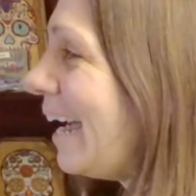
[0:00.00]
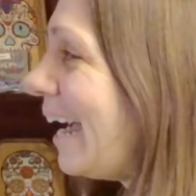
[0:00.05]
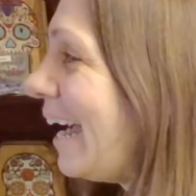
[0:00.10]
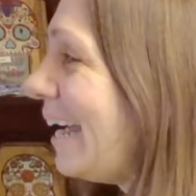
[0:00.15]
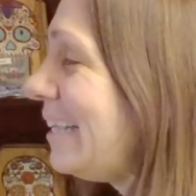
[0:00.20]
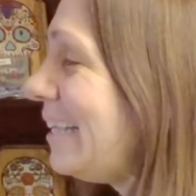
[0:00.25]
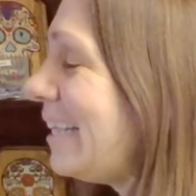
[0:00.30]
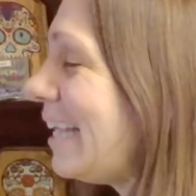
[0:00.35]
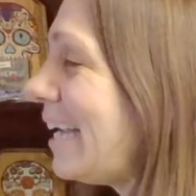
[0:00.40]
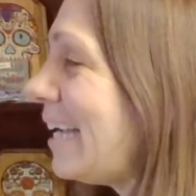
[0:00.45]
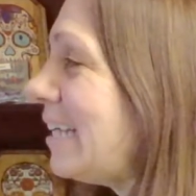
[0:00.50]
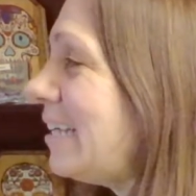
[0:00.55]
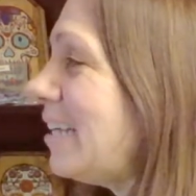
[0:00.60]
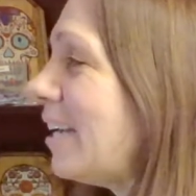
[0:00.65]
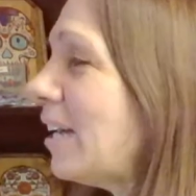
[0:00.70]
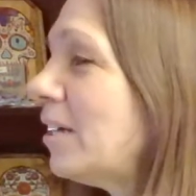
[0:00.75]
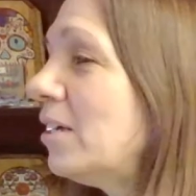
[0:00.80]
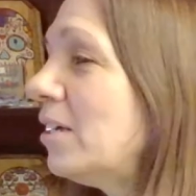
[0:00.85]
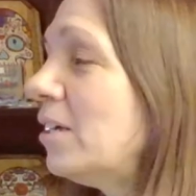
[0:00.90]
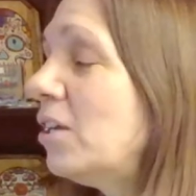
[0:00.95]
And then
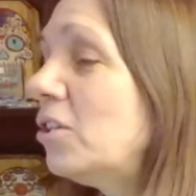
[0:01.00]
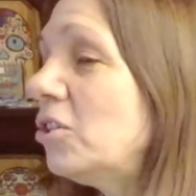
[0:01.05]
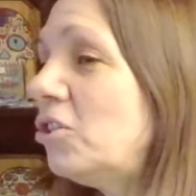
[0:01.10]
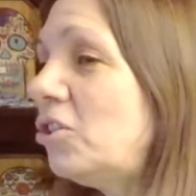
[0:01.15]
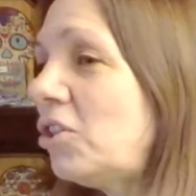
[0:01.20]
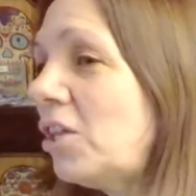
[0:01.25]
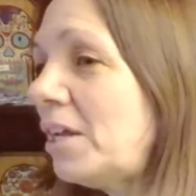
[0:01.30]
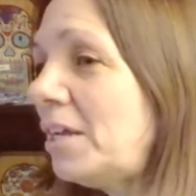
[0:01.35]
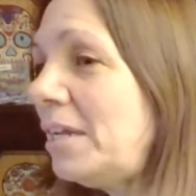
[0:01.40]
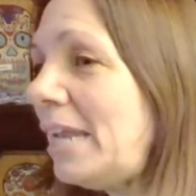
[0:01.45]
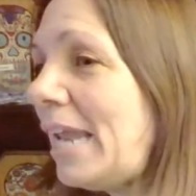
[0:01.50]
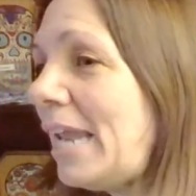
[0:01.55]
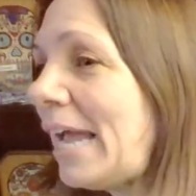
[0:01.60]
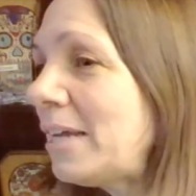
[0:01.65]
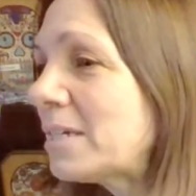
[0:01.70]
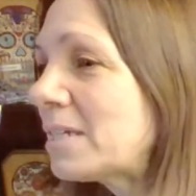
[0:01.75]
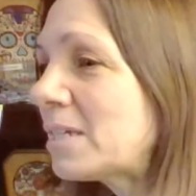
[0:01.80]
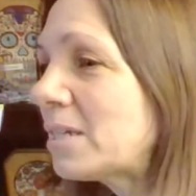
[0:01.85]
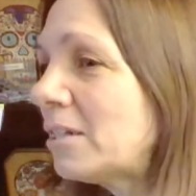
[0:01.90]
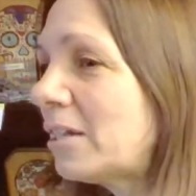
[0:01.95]
the
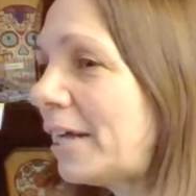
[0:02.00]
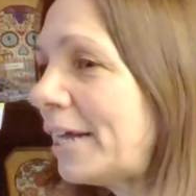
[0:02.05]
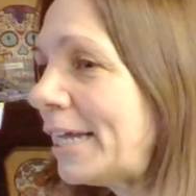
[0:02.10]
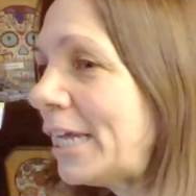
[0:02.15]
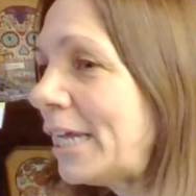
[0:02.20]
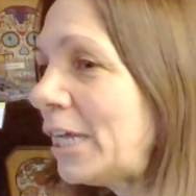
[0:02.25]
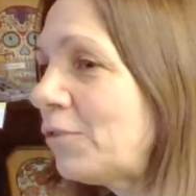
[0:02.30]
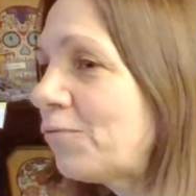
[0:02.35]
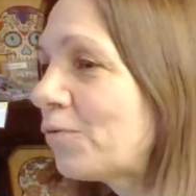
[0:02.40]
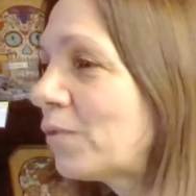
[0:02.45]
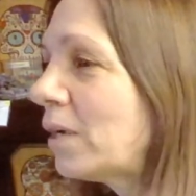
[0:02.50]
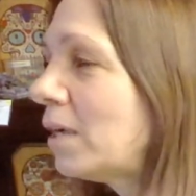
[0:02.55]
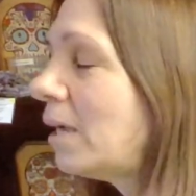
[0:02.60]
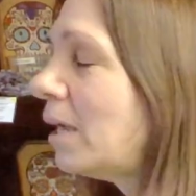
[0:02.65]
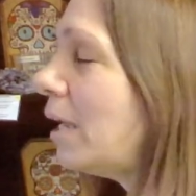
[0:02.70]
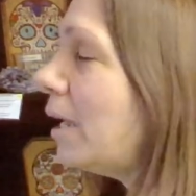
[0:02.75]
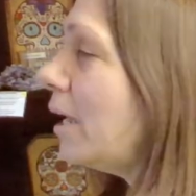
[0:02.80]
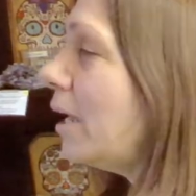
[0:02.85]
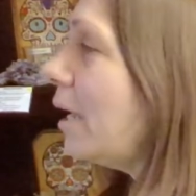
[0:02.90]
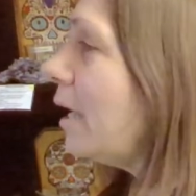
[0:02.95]
next life,
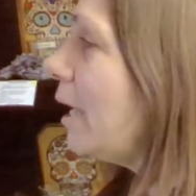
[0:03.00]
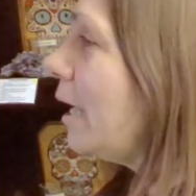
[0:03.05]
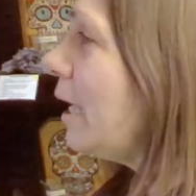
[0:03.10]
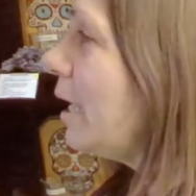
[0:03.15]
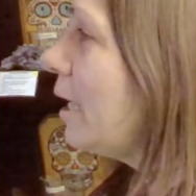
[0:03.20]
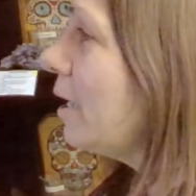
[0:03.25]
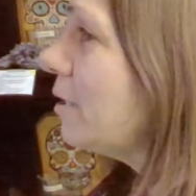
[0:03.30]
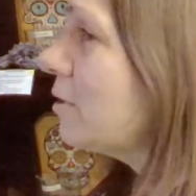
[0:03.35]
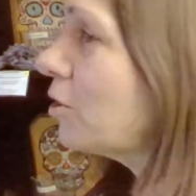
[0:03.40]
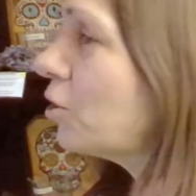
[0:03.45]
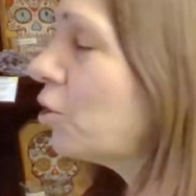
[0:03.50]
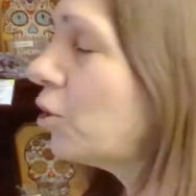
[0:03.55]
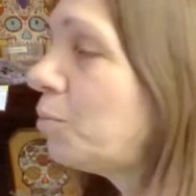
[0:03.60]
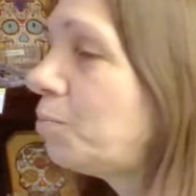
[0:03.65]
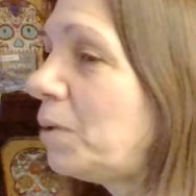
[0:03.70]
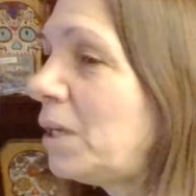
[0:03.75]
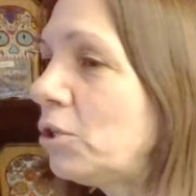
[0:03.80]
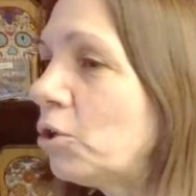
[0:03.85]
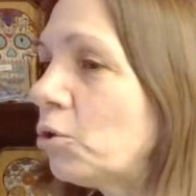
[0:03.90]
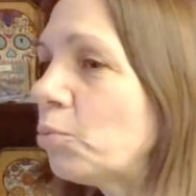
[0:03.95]
it could
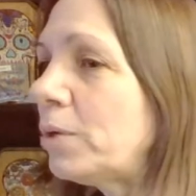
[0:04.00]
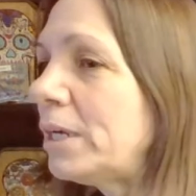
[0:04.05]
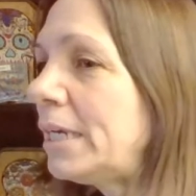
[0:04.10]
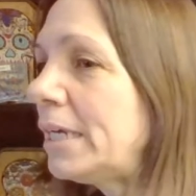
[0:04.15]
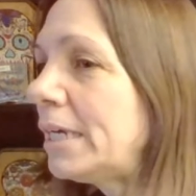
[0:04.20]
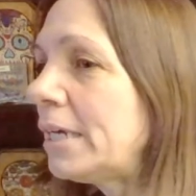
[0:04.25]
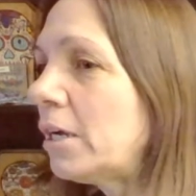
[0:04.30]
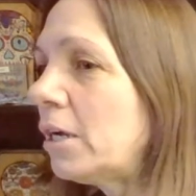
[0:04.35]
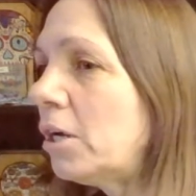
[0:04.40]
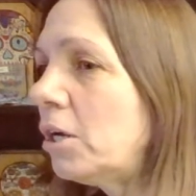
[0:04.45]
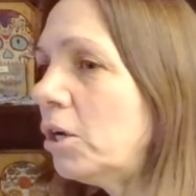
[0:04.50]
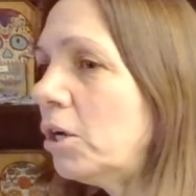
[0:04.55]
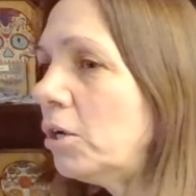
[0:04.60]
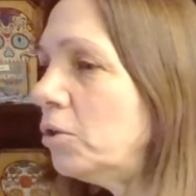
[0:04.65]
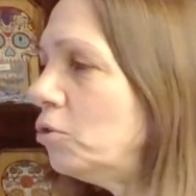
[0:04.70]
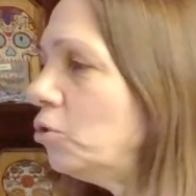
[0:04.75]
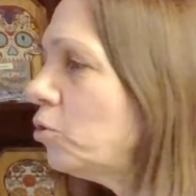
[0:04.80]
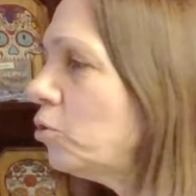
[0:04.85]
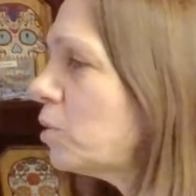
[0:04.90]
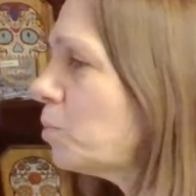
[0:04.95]
be you're reading
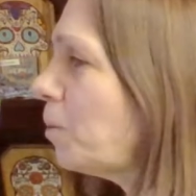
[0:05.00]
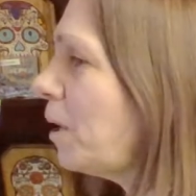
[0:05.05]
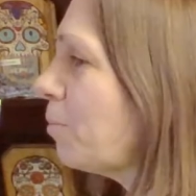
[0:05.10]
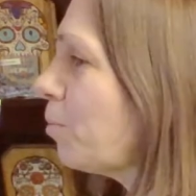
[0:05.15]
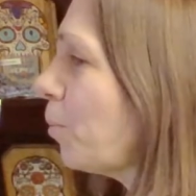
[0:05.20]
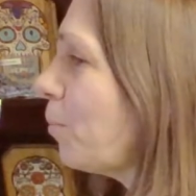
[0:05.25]
a newspaper